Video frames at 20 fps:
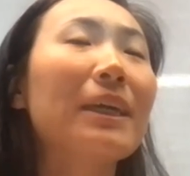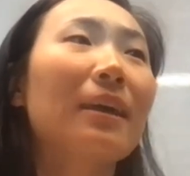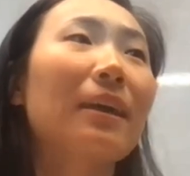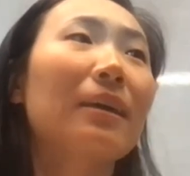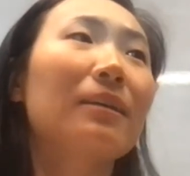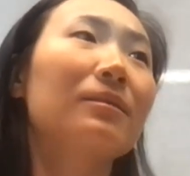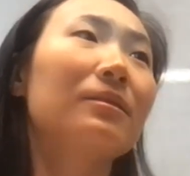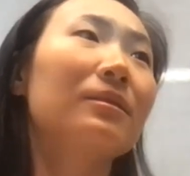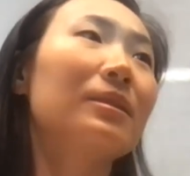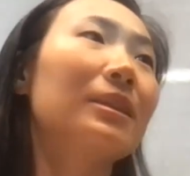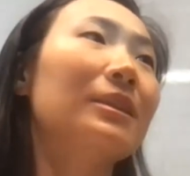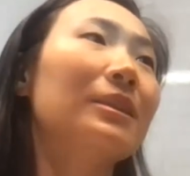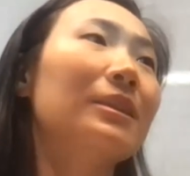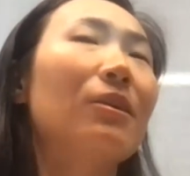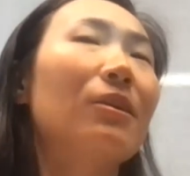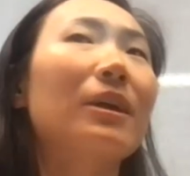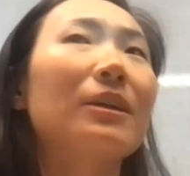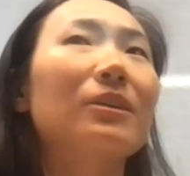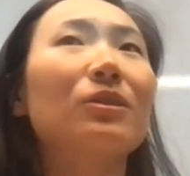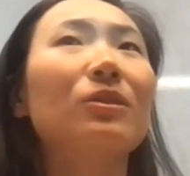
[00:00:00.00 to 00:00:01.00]
And
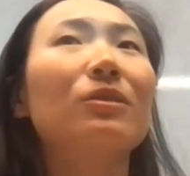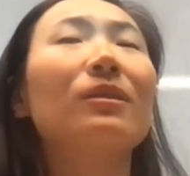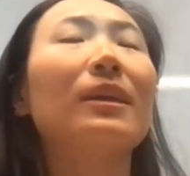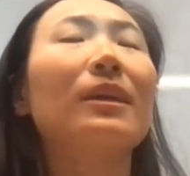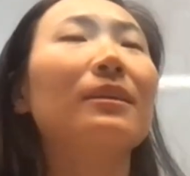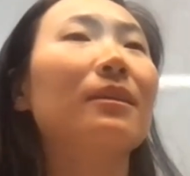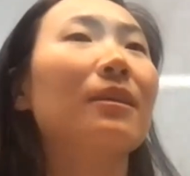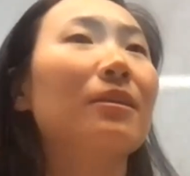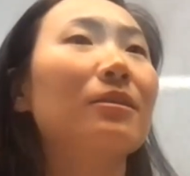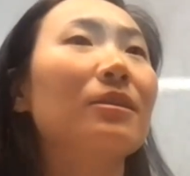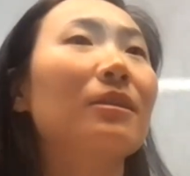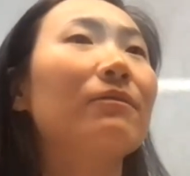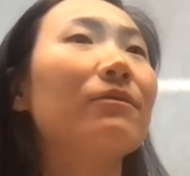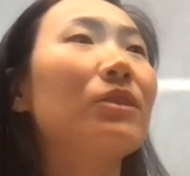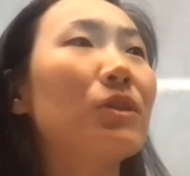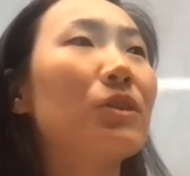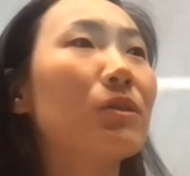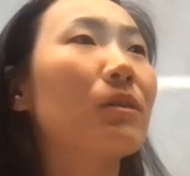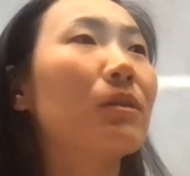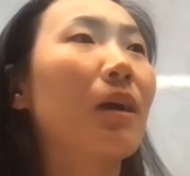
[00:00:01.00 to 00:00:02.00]
there are still like lots of
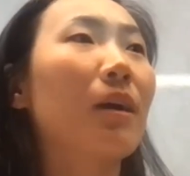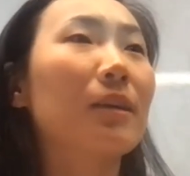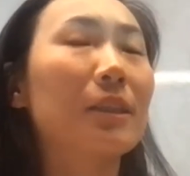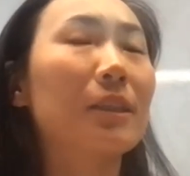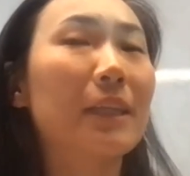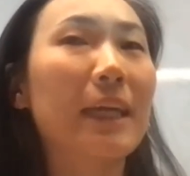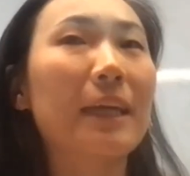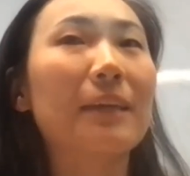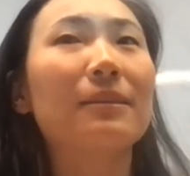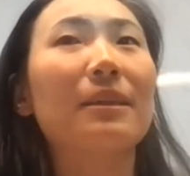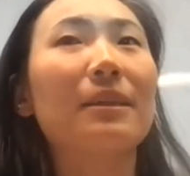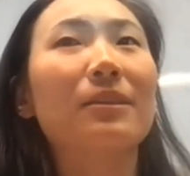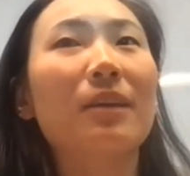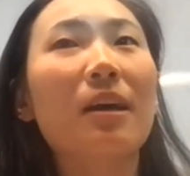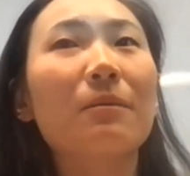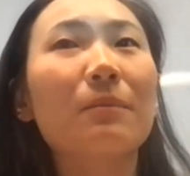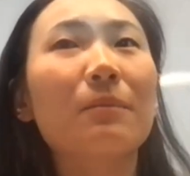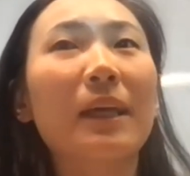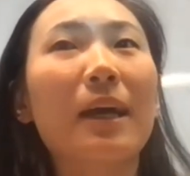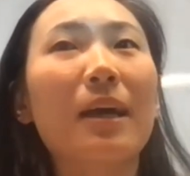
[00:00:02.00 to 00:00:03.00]
new corner cases
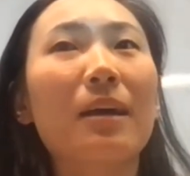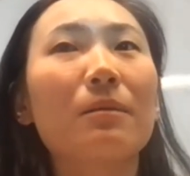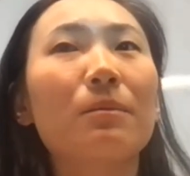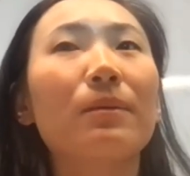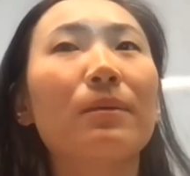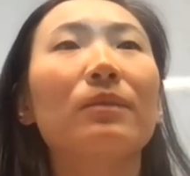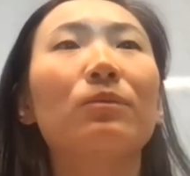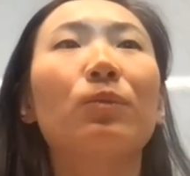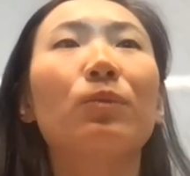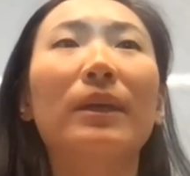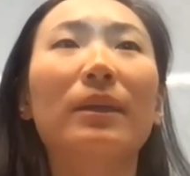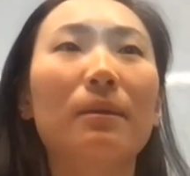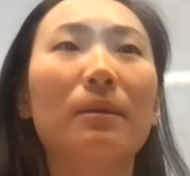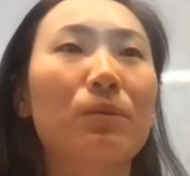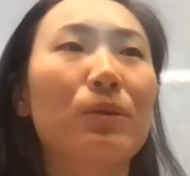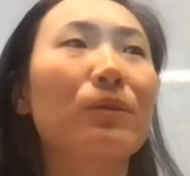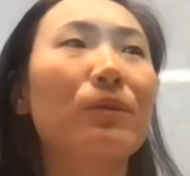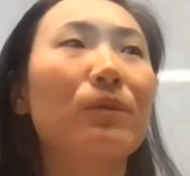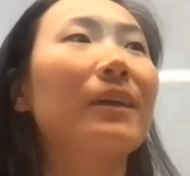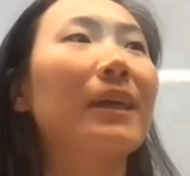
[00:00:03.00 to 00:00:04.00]
coming up, and we're
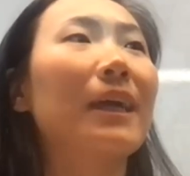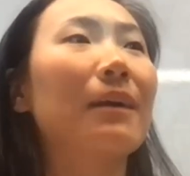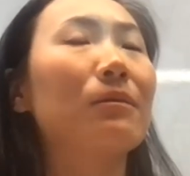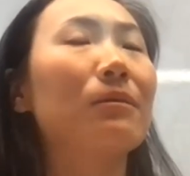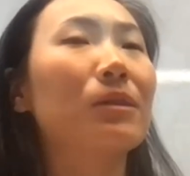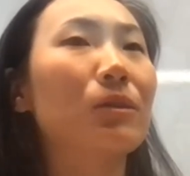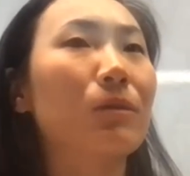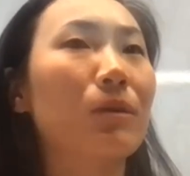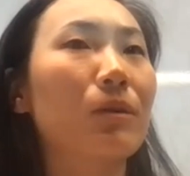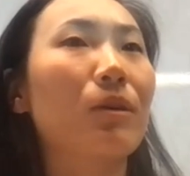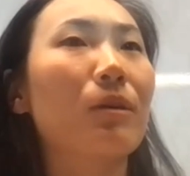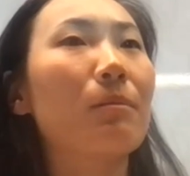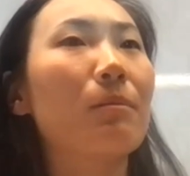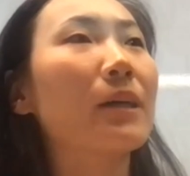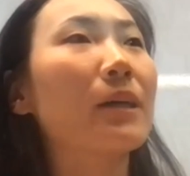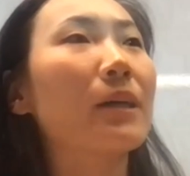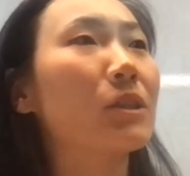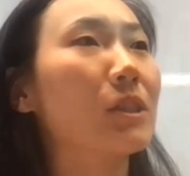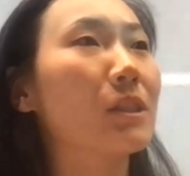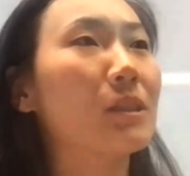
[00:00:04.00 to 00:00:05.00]
improving our query
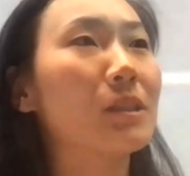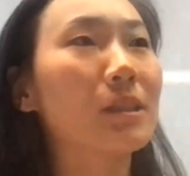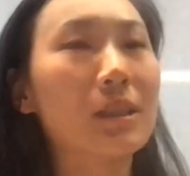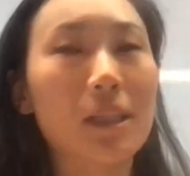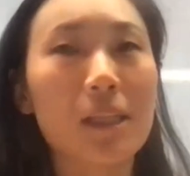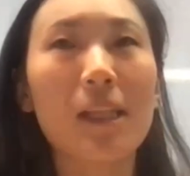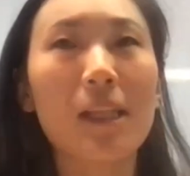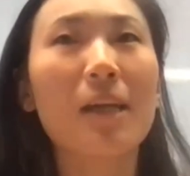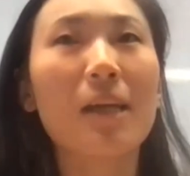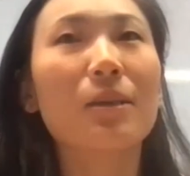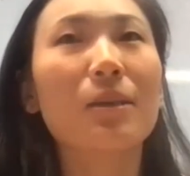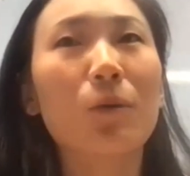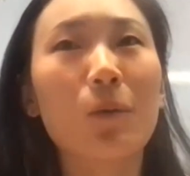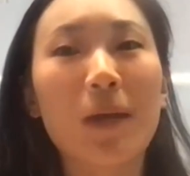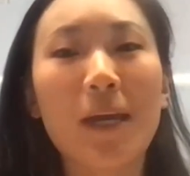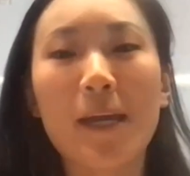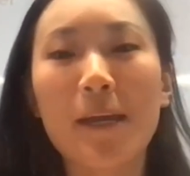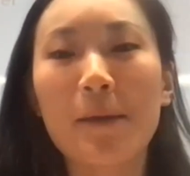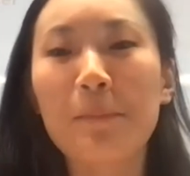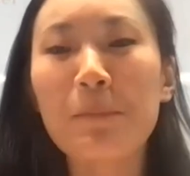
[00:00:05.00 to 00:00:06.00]
parsers along the
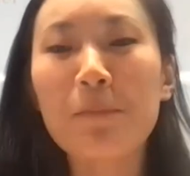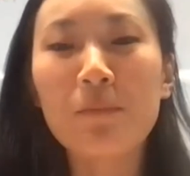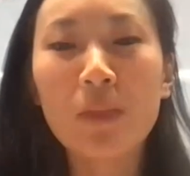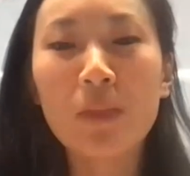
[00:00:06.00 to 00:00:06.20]
way.